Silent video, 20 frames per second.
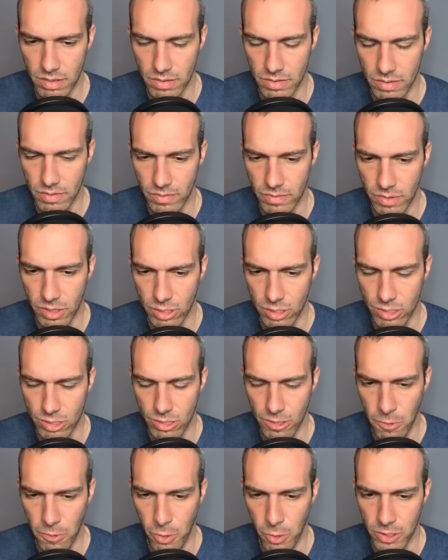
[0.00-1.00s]
For those of you
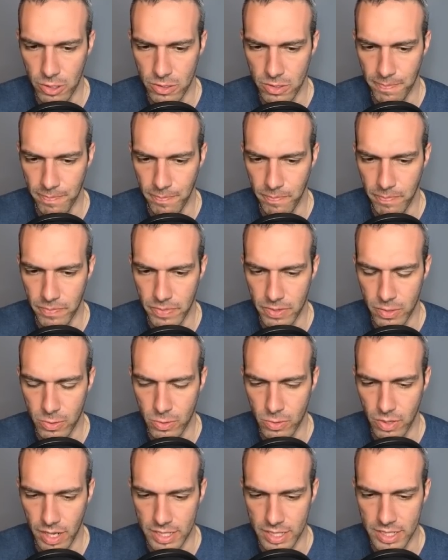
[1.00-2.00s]
who are,
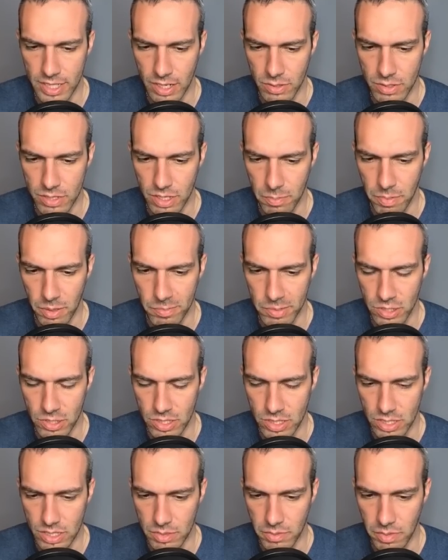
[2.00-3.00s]
because I know some people just
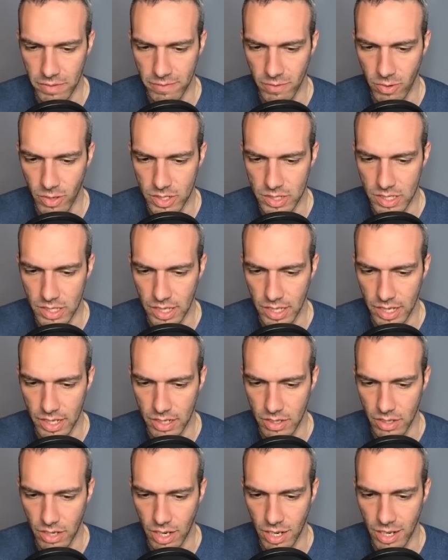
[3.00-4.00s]
listen to my voice and like
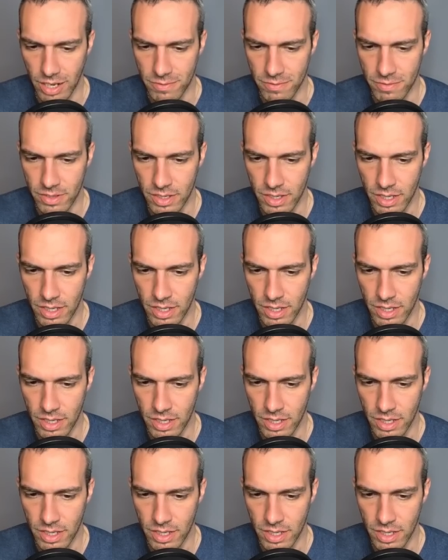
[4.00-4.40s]
are off.